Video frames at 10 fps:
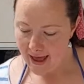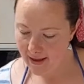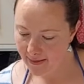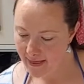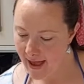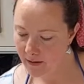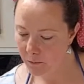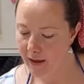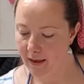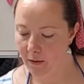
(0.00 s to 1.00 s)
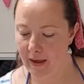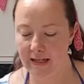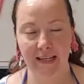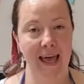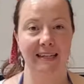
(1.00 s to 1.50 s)
And then we're
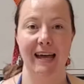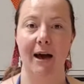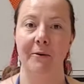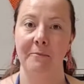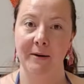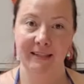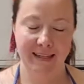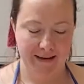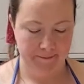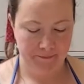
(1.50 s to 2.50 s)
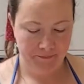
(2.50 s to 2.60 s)
going to get our butter.